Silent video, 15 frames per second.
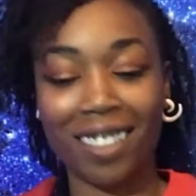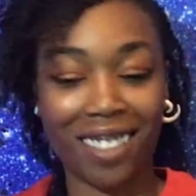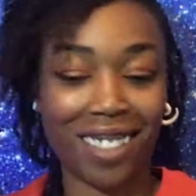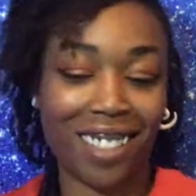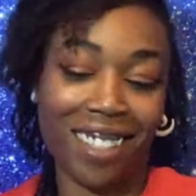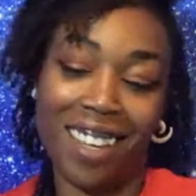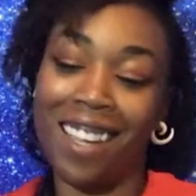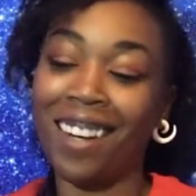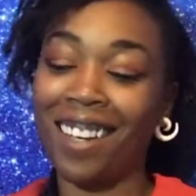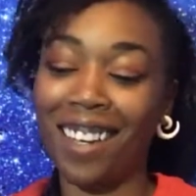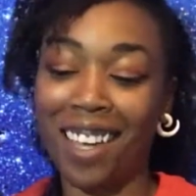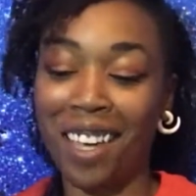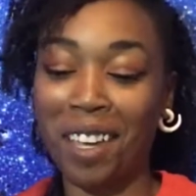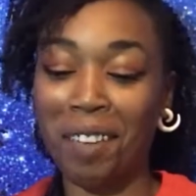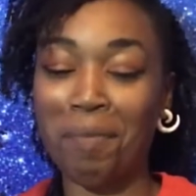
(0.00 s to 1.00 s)
And it
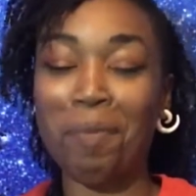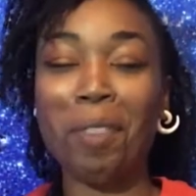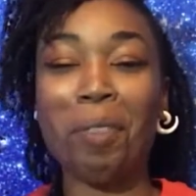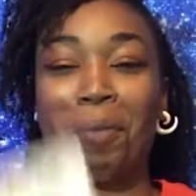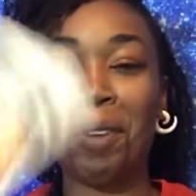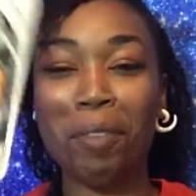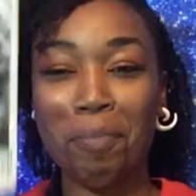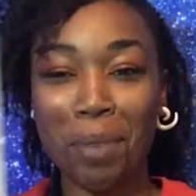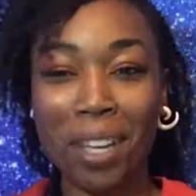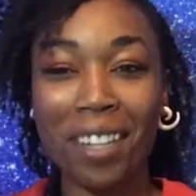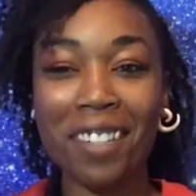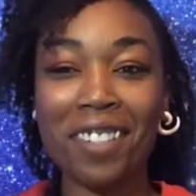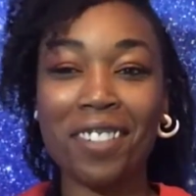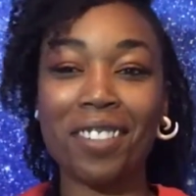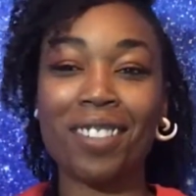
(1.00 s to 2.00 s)
came. 3 of
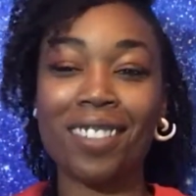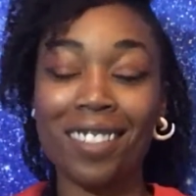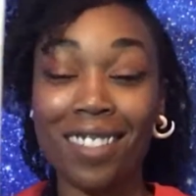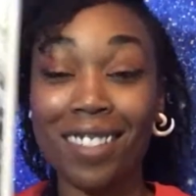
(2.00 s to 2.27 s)
Pentacles.